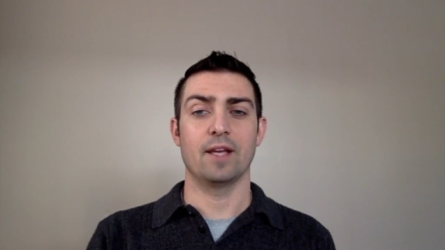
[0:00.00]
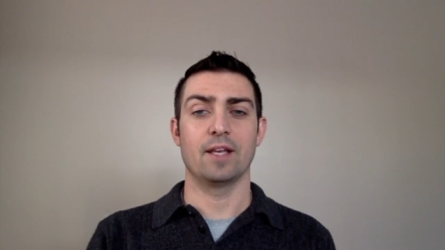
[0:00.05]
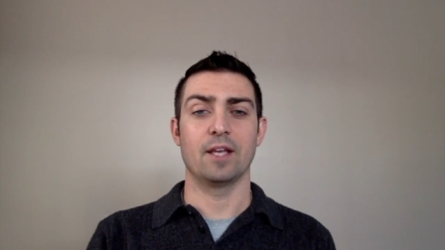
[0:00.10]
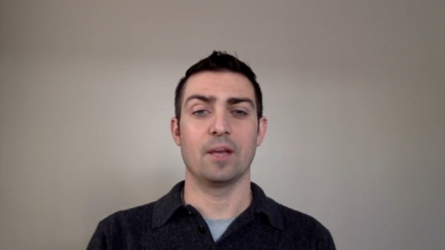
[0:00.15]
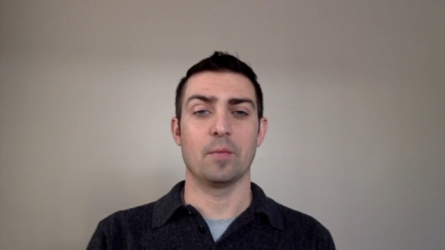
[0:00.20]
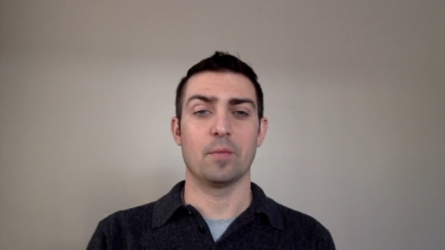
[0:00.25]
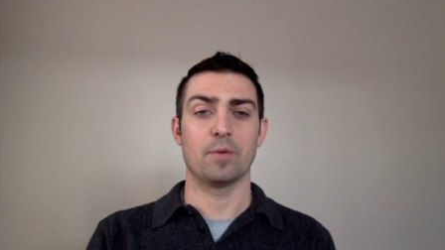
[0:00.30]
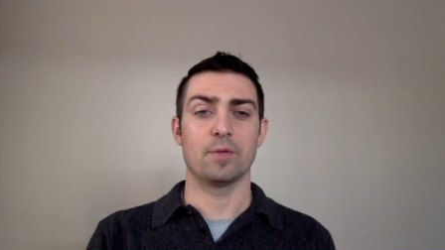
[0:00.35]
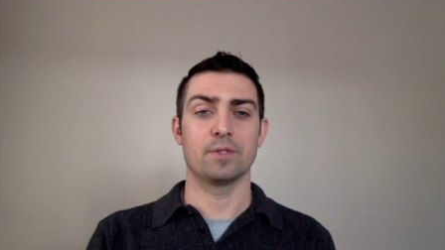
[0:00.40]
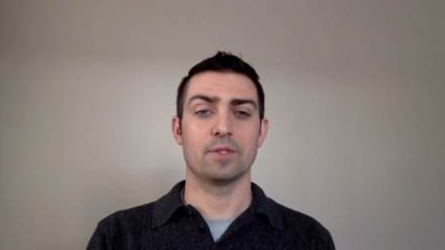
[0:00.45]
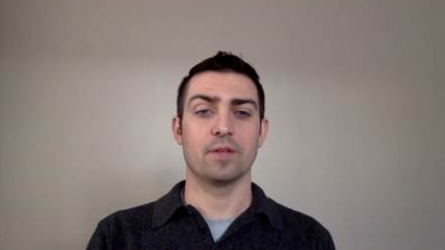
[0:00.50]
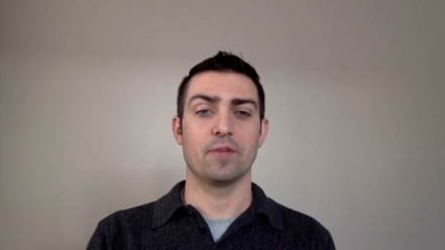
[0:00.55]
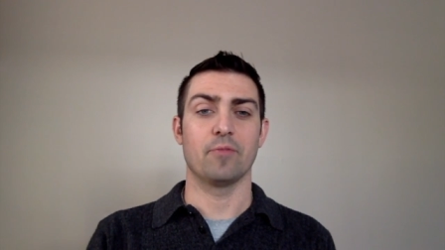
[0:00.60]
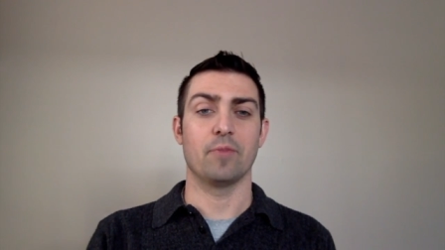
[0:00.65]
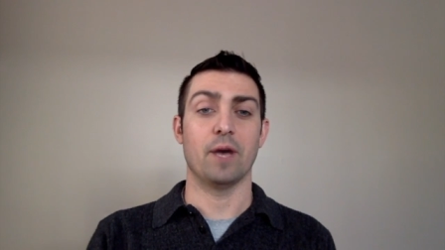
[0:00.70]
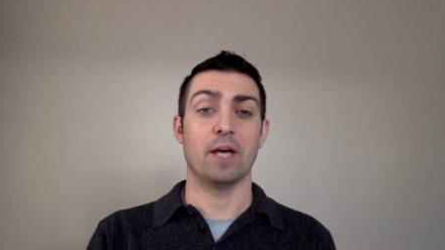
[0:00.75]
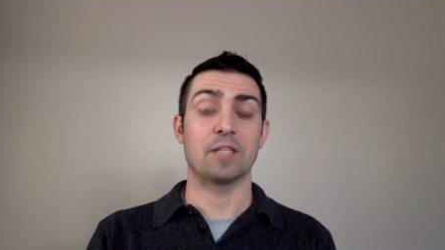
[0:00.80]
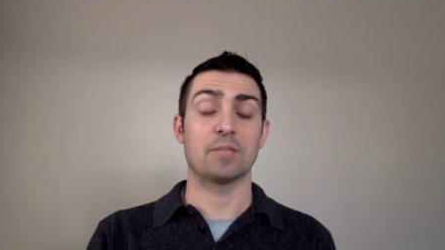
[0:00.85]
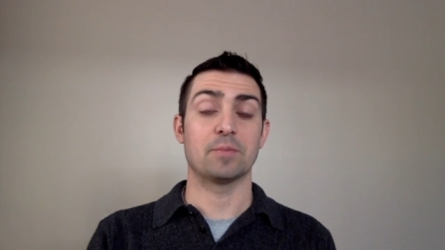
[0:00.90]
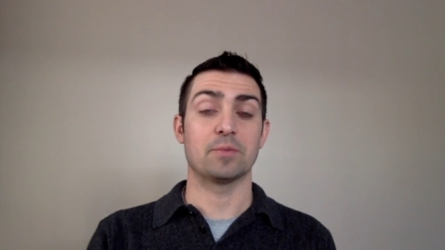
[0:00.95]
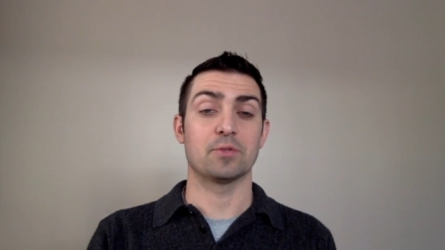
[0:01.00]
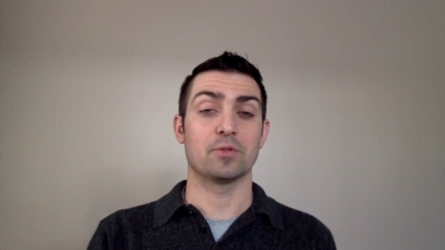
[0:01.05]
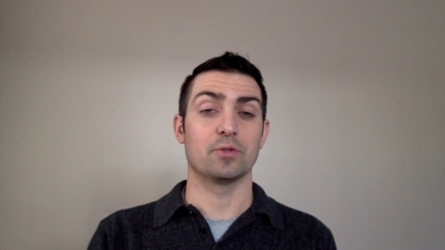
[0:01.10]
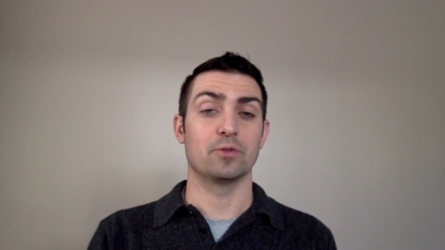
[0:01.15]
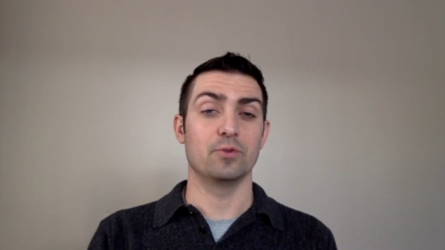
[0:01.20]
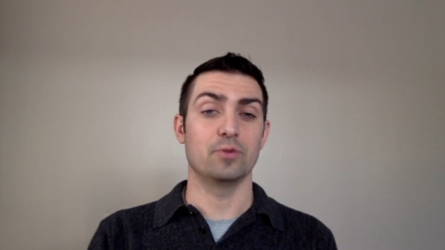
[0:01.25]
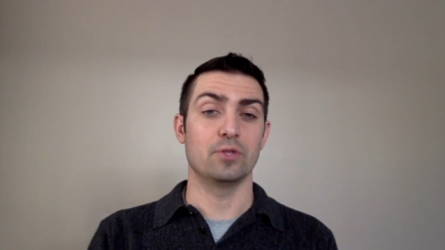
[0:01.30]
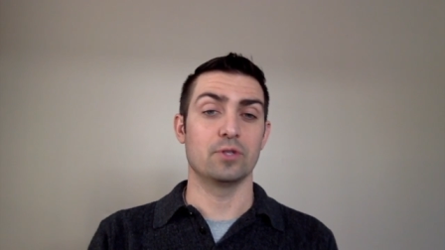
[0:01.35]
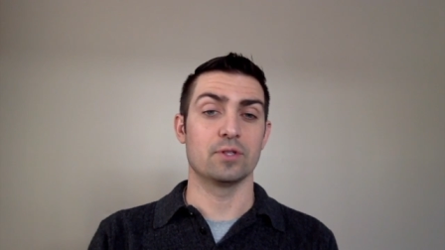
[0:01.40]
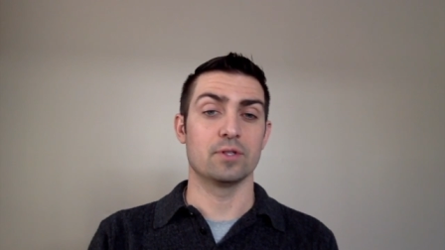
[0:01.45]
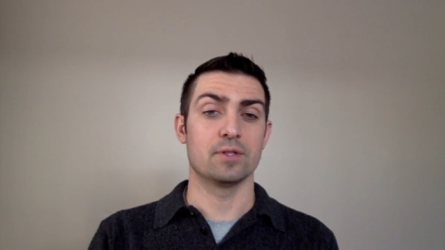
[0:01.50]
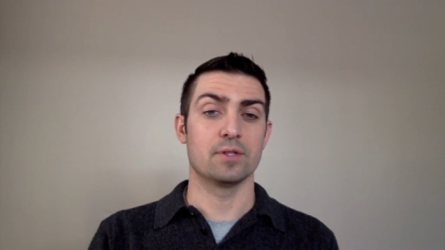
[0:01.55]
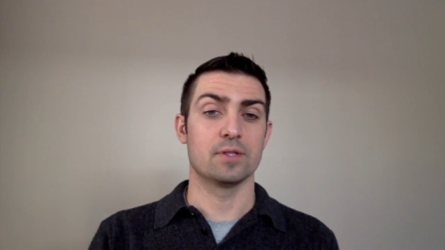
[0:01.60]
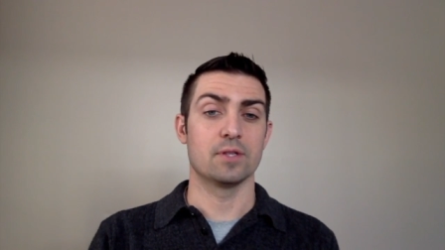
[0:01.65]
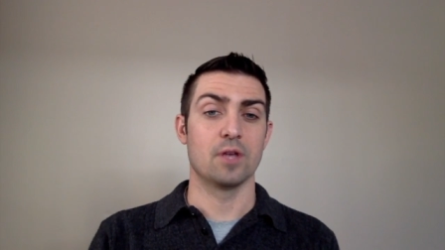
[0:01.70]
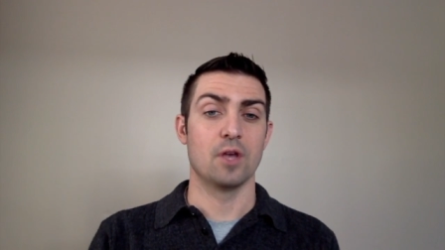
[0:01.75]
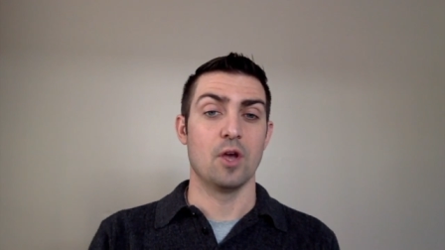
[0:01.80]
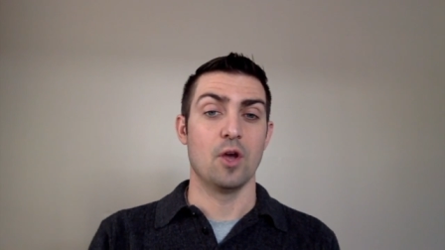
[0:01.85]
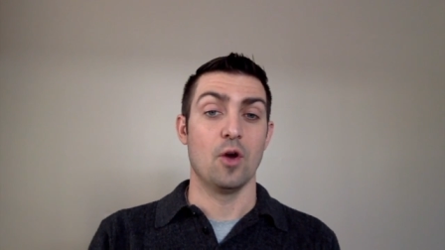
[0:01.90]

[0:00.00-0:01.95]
numbers of possible solutions,